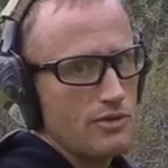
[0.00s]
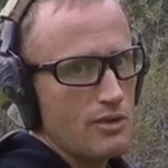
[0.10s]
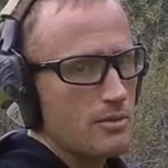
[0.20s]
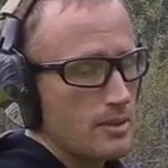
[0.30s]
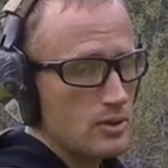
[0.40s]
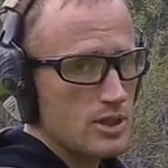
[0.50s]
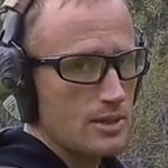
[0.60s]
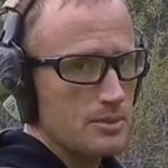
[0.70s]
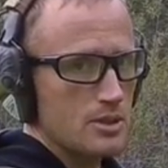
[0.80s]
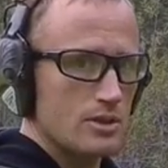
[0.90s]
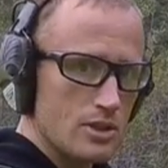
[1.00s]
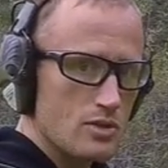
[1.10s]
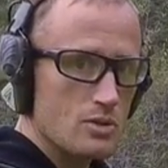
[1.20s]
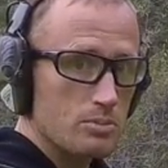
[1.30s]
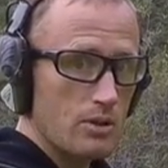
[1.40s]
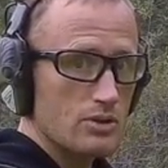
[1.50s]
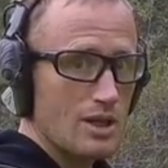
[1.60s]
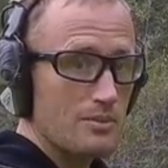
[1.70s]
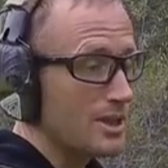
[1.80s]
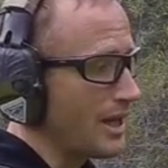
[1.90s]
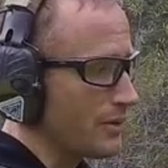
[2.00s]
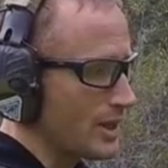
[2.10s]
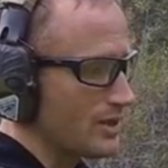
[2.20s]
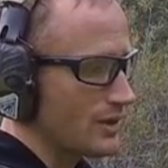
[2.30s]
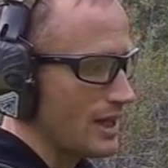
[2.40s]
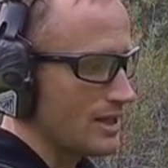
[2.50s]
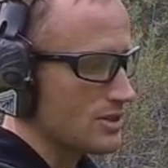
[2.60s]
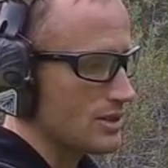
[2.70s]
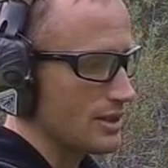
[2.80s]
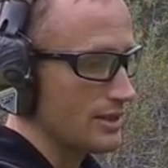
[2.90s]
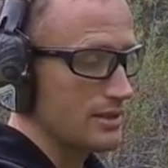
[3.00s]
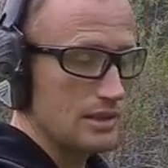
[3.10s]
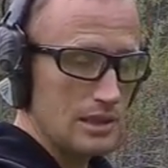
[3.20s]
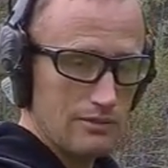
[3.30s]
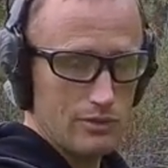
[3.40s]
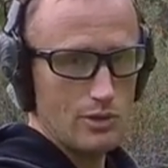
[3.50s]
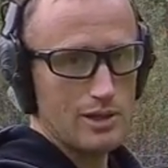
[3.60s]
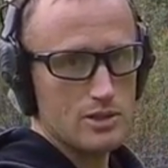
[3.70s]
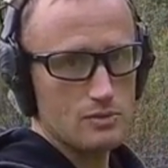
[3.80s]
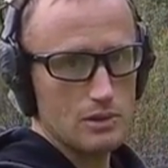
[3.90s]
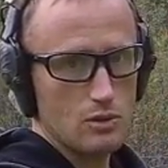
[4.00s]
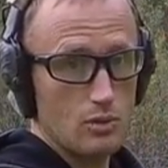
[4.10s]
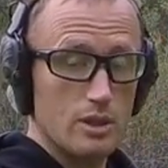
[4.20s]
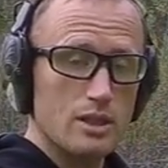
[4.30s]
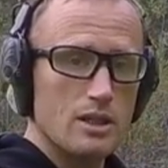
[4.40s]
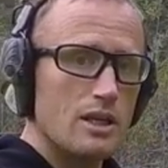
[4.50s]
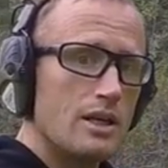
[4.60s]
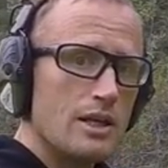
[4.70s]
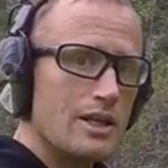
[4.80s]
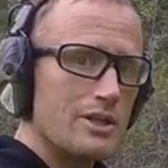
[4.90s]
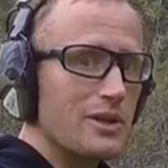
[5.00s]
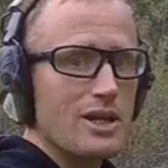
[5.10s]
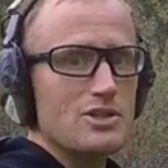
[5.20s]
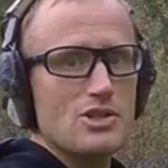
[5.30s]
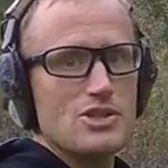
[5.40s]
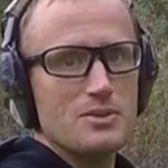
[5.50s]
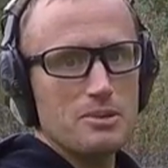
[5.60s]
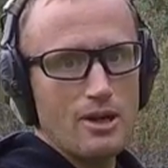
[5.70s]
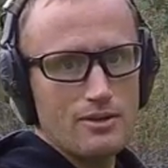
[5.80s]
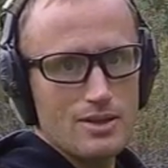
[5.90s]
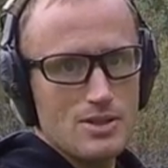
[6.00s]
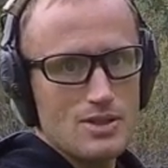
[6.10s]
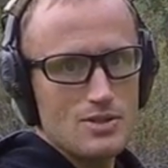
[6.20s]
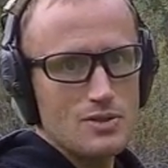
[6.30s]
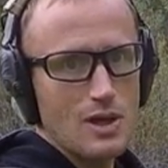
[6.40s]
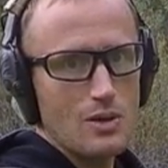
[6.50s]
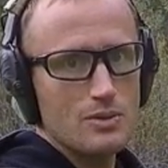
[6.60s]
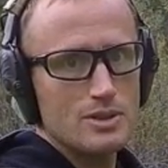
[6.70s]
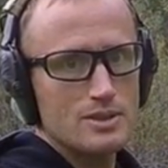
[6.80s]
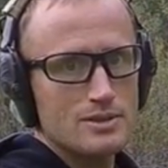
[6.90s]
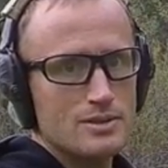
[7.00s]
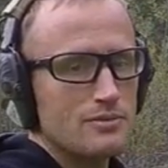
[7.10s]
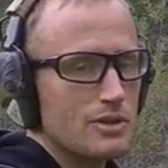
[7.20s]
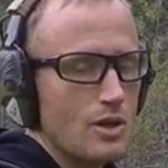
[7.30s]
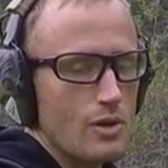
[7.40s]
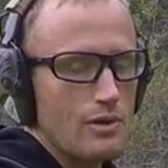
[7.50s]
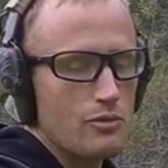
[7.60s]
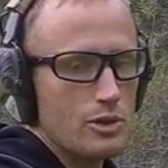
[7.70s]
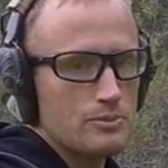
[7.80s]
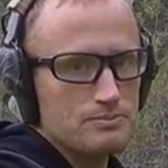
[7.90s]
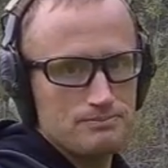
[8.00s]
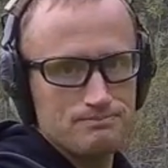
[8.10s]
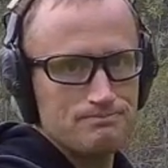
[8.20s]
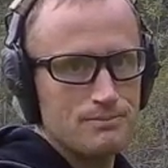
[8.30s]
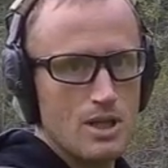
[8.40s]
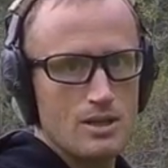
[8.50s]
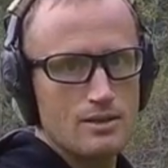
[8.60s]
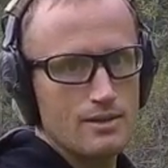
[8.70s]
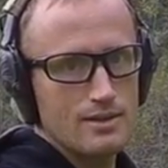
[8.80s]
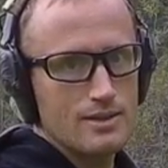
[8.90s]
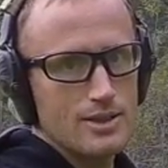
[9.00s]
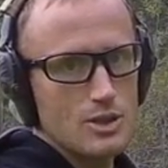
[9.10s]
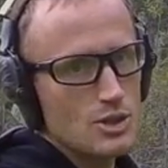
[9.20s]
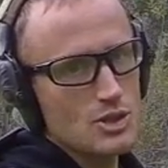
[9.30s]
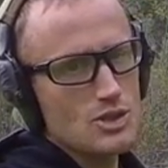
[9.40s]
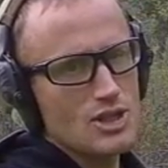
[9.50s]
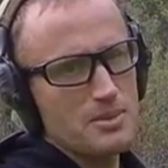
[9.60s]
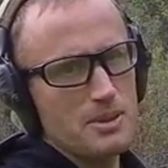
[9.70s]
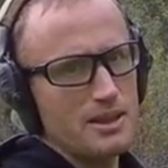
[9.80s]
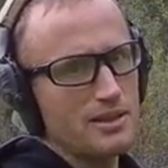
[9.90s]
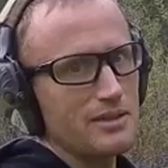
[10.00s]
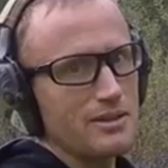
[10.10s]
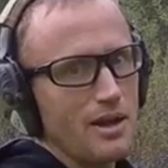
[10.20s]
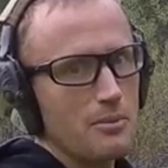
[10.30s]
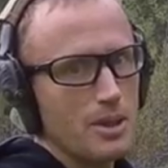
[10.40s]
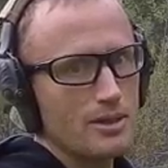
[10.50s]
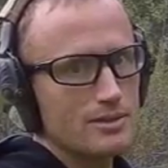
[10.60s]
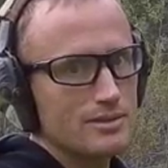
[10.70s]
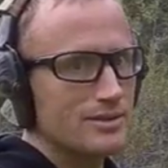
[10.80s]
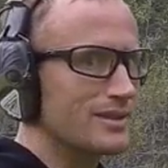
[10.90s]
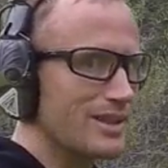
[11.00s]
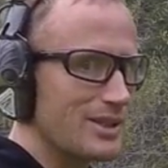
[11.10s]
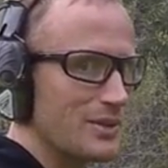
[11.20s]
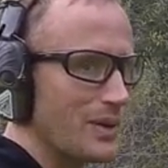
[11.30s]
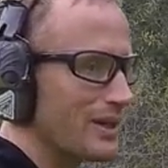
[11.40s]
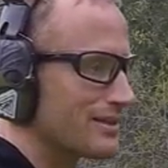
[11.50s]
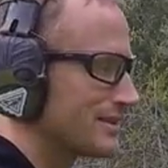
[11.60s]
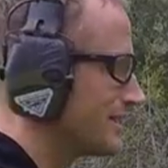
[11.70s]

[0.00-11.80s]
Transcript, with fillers: you have a pro timer, use a pro timer. That way you can actually, if you actually record it, you can actually see progress as you go. If you don't have one, you can just keep thinking you got better. Either way.